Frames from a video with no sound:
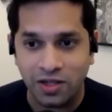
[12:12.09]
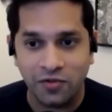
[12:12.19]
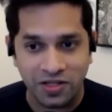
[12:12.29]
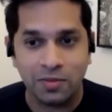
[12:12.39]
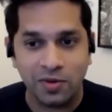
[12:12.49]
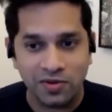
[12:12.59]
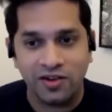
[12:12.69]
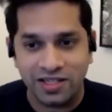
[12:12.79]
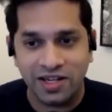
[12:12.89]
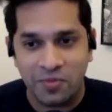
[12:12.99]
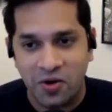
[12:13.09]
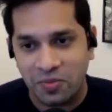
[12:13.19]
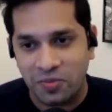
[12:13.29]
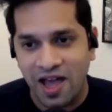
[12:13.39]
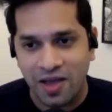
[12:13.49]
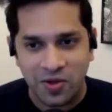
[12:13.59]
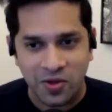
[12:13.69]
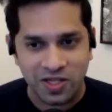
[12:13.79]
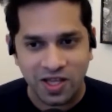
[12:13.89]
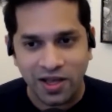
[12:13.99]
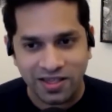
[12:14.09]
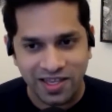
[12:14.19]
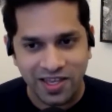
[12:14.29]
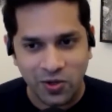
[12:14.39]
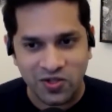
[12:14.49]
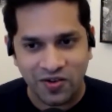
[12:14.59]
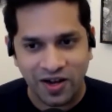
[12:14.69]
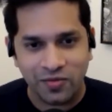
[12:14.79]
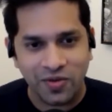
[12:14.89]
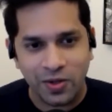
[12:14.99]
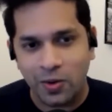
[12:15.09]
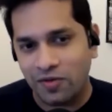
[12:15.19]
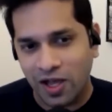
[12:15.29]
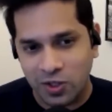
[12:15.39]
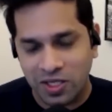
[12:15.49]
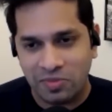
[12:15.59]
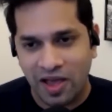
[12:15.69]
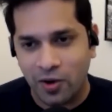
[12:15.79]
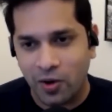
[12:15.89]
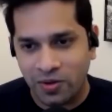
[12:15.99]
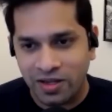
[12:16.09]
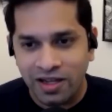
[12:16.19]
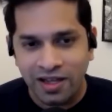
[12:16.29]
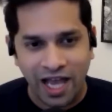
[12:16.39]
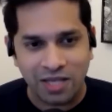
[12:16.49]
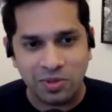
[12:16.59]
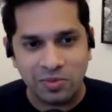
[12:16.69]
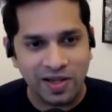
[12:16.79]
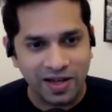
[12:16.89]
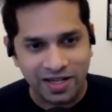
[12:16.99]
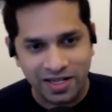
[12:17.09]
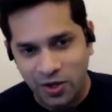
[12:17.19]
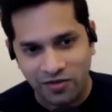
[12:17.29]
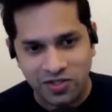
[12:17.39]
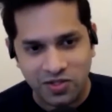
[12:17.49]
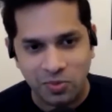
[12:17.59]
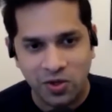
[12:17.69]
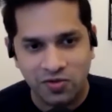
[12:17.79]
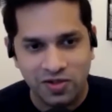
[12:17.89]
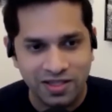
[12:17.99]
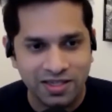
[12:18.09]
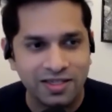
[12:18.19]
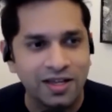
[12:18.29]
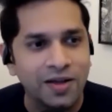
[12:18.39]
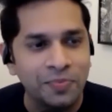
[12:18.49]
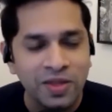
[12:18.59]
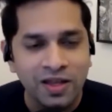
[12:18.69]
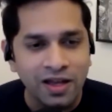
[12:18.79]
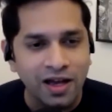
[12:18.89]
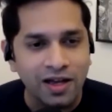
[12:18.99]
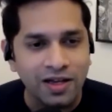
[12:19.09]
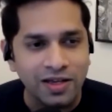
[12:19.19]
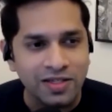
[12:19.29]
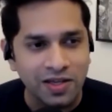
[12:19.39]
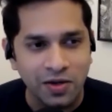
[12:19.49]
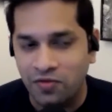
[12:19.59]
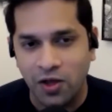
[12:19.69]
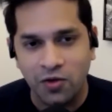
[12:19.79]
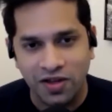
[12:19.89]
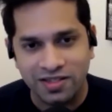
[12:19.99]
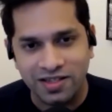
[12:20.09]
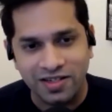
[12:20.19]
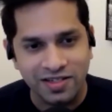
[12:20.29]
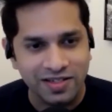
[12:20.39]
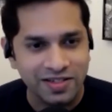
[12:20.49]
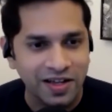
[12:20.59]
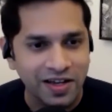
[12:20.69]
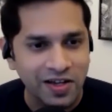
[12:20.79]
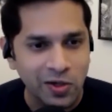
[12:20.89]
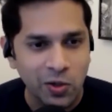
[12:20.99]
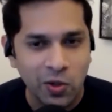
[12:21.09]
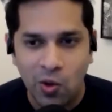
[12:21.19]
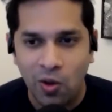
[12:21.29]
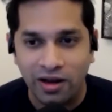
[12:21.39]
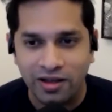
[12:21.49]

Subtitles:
For example, the reason I brought up AI because now I see your screen where you have actually background has been blurred, and you have a beautiful this 505 circle logo and other